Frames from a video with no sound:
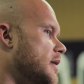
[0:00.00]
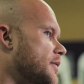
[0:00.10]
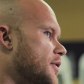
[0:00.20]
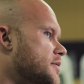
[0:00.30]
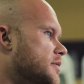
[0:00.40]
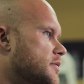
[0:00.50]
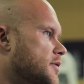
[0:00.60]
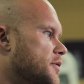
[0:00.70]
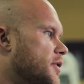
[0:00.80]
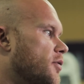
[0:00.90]
There's a
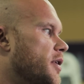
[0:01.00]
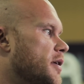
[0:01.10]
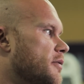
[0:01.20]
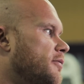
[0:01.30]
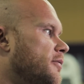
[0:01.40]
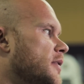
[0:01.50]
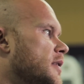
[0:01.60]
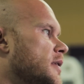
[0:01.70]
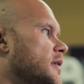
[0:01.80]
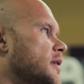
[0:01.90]
certain degree of
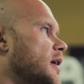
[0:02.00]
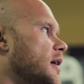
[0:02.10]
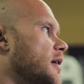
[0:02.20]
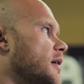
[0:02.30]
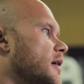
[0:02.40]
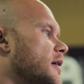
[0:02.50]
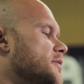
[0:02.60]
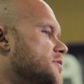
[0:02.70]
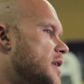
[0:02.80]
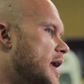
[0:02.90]

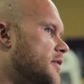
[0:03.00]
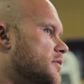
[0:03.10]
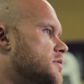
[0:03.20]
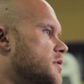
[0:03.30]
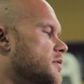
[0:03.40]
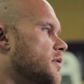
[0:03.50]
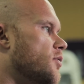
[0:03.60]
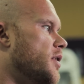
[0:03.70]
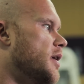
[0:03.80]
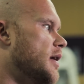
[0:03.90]
genetic, there's a certain
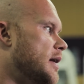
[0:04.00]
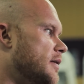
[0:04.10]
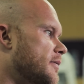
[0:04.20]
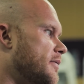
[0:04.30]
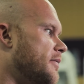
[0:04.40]
degree of